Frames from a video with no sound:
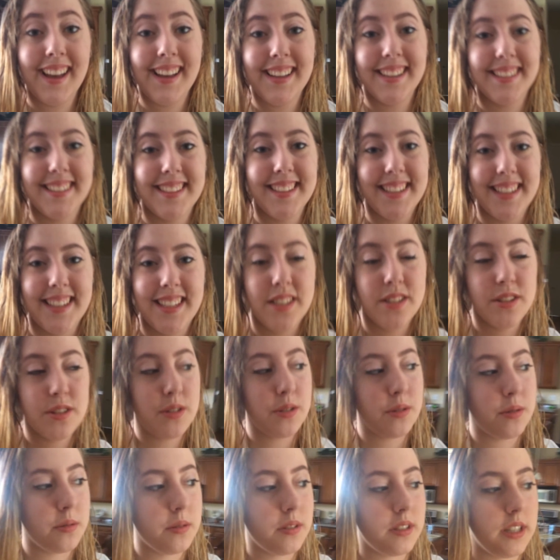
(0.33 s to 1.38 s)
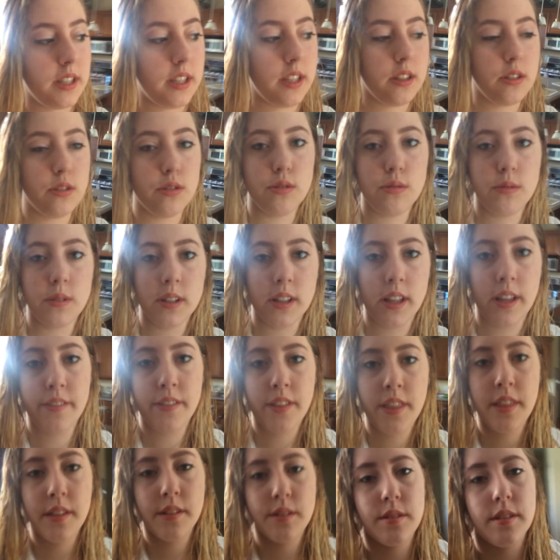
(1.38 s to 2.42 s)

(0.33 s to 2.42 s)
Hi, today is Tuesday, June 11th,